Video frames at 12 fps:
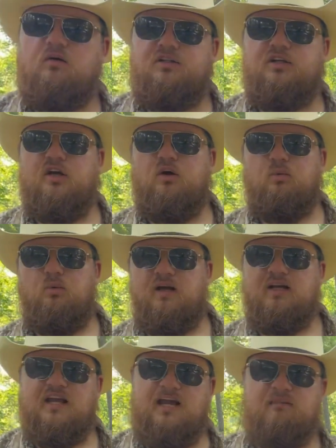you know,
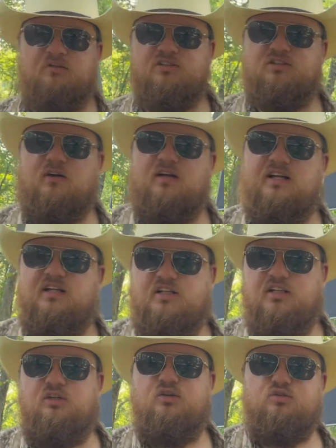what cameras do I need to
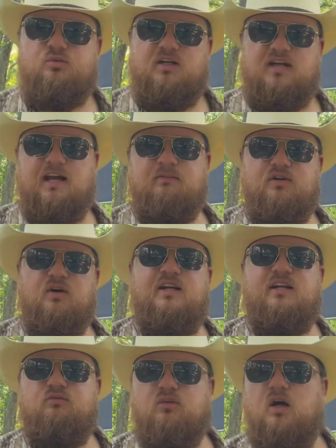use? What camera do I
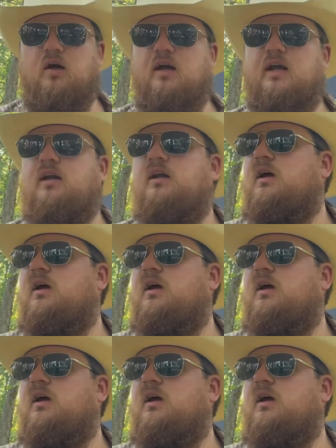need to run?